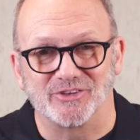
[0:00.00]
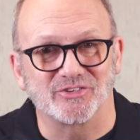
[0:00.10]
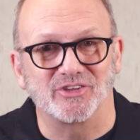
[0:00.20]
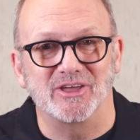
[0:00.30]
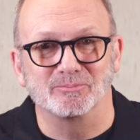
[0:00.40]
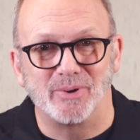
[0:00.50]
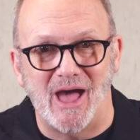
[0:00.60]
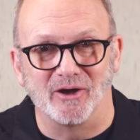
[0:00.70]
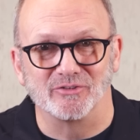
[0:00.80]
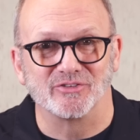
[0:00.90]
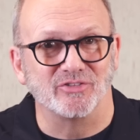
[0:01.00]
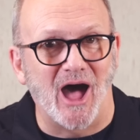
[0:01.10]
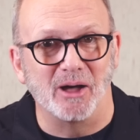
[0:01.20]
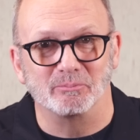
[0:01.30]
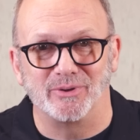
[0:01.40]
sixteen pounds
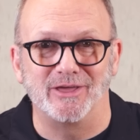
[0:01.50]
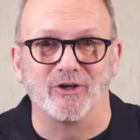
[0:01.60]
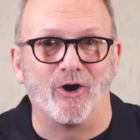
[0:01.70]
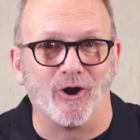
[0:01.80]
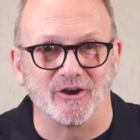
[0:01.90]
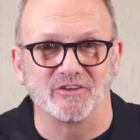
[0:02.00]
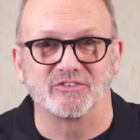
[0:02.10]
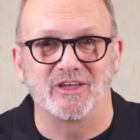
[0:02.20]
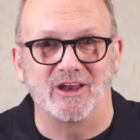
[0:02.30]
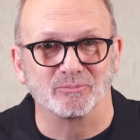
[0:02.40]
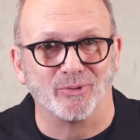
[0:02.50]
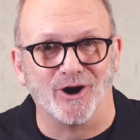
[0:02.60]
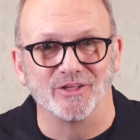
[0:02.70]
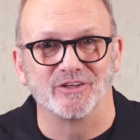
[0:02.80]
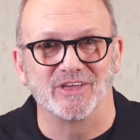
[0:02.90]
not be the hardest hitting
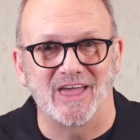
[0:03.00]
ball in